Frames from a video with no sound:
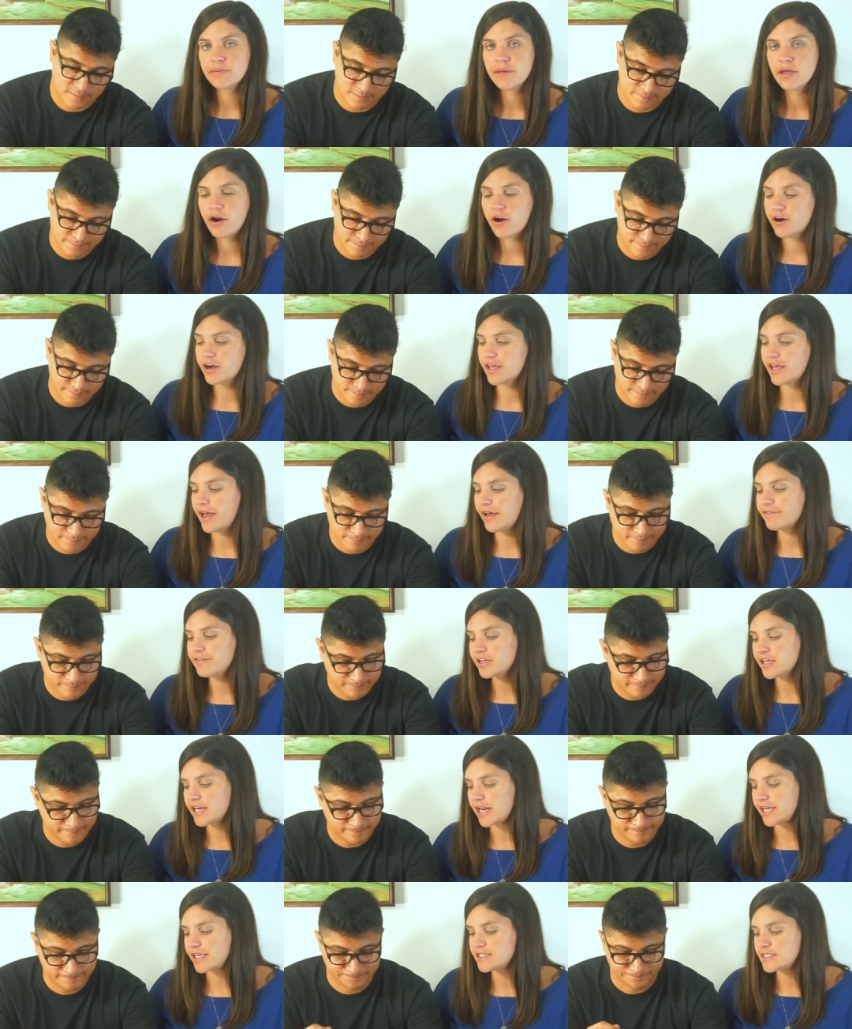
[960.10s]
Speaker 1: we already have
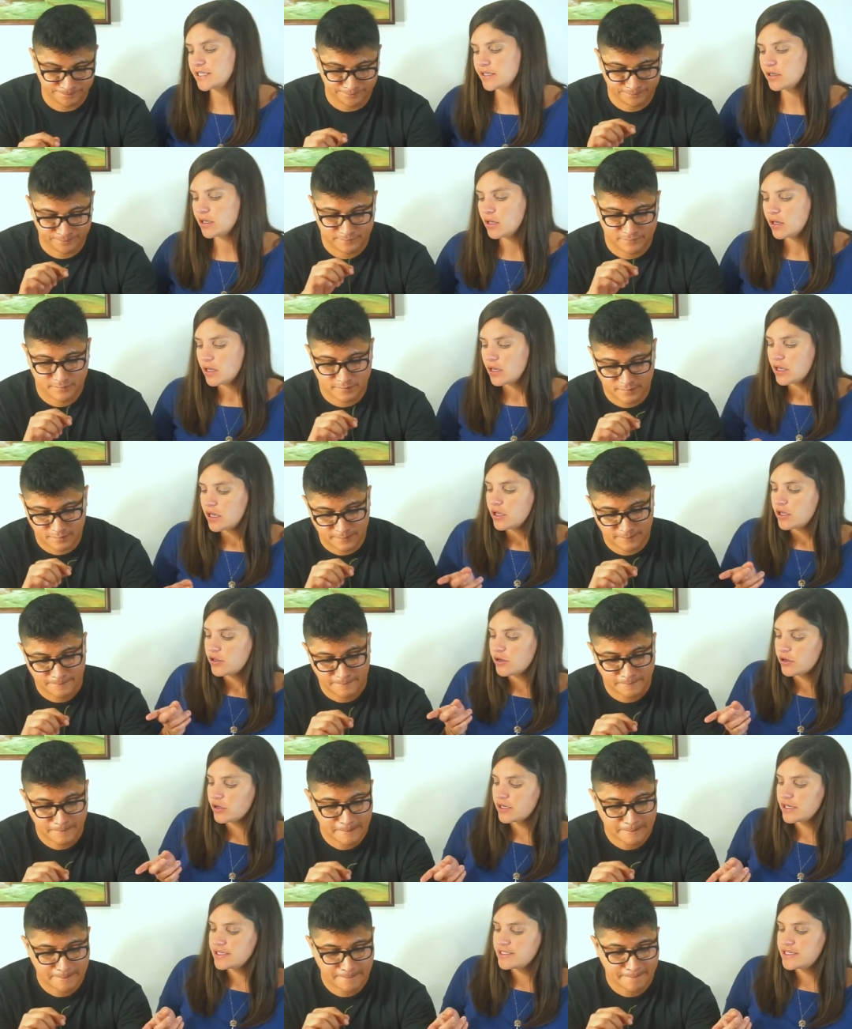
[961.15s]
connected. You're
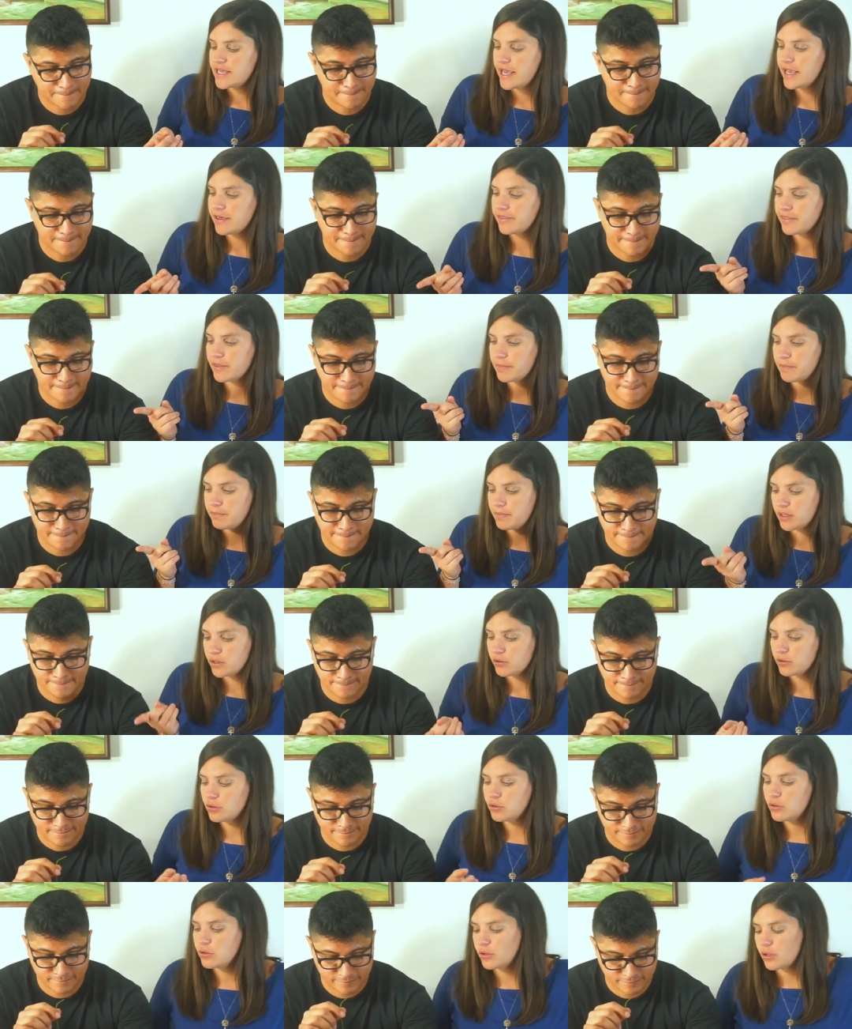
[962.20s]
gonna take the
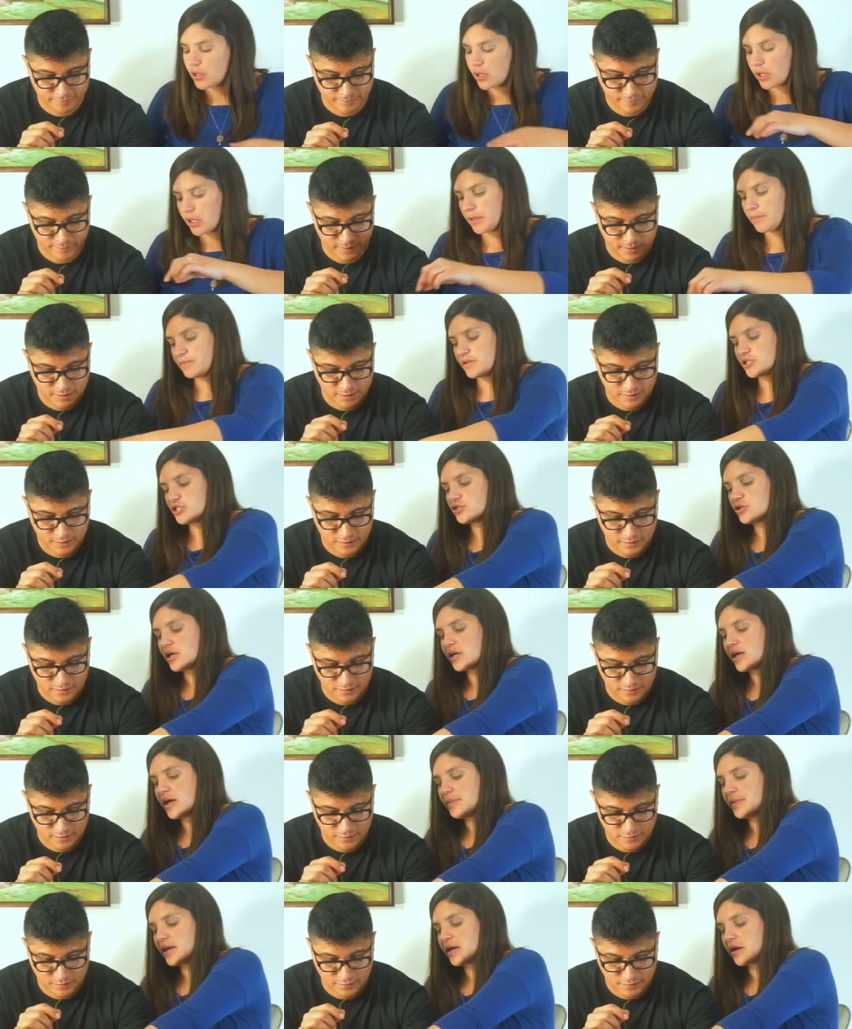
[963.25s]
middle, um, the string
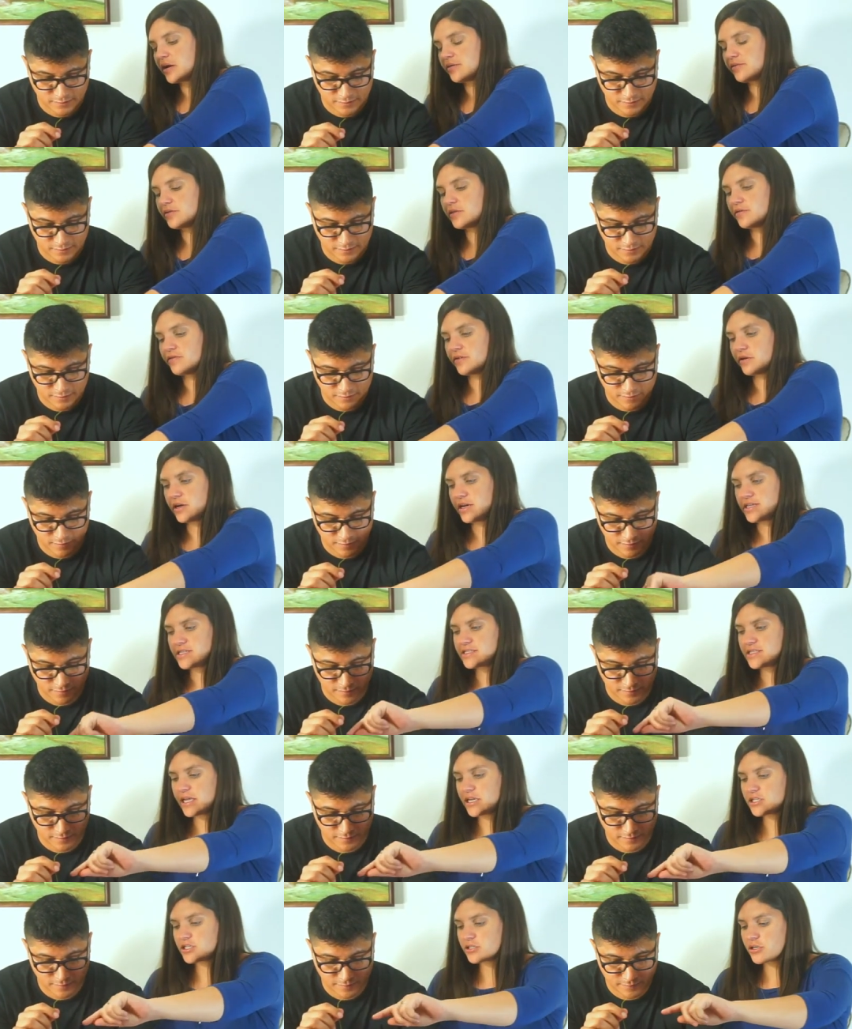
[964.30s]
coming out of the very
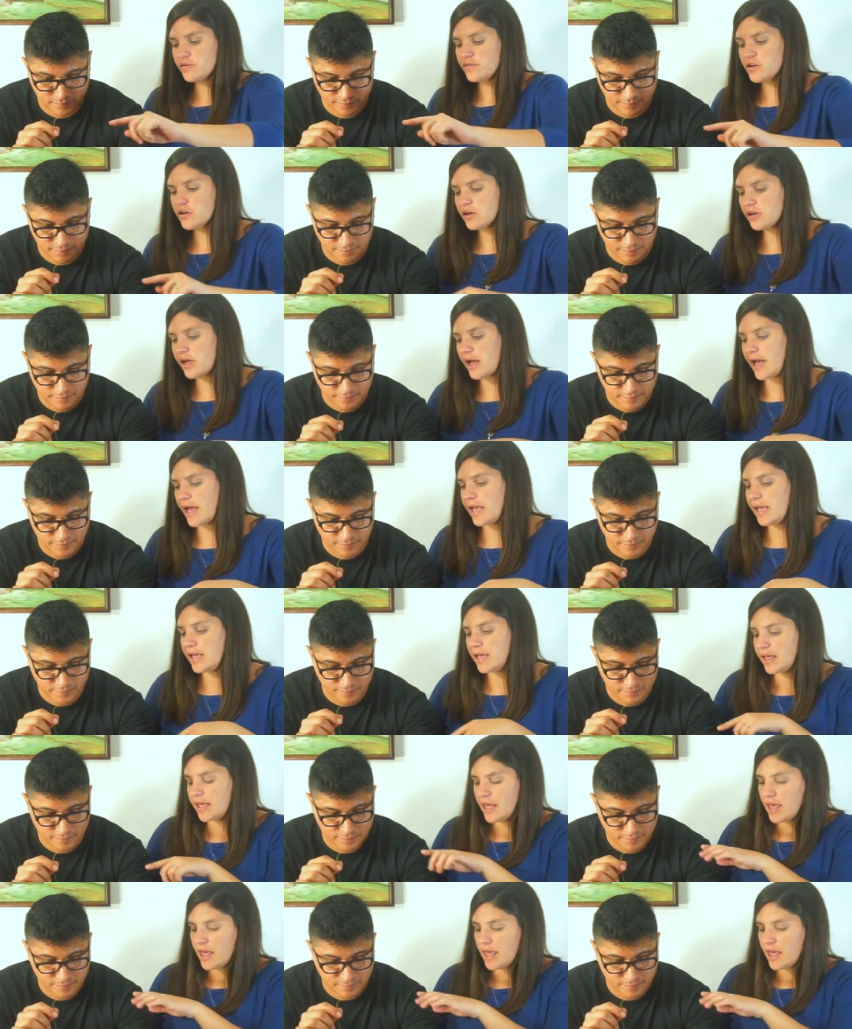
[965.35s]
center of your kite,